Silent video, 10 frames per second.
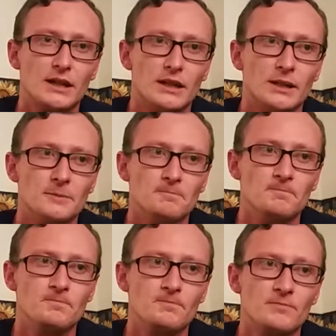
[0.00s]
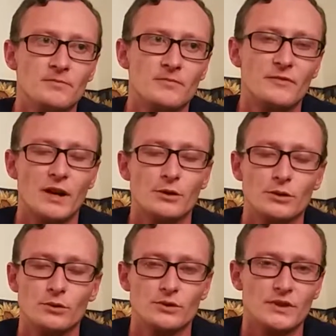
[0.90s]
If I
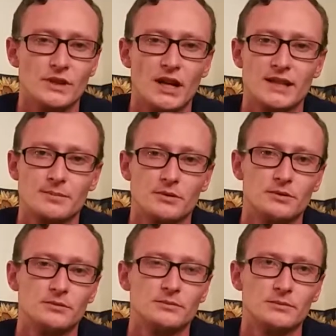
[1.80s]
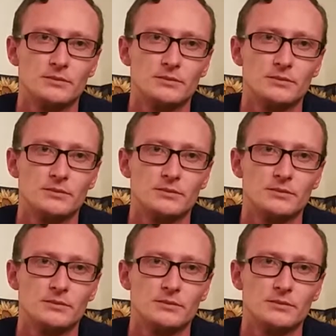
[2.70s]
were to go into the hospital,